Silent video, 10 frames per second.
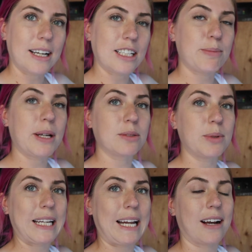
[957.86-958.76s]
of nice because
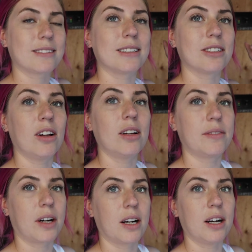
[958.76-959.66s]
we can access all
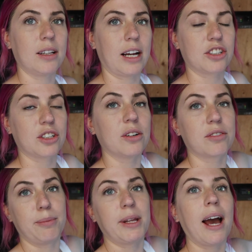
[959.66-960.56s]
of our electrical
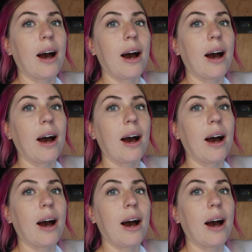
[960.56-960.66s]
from the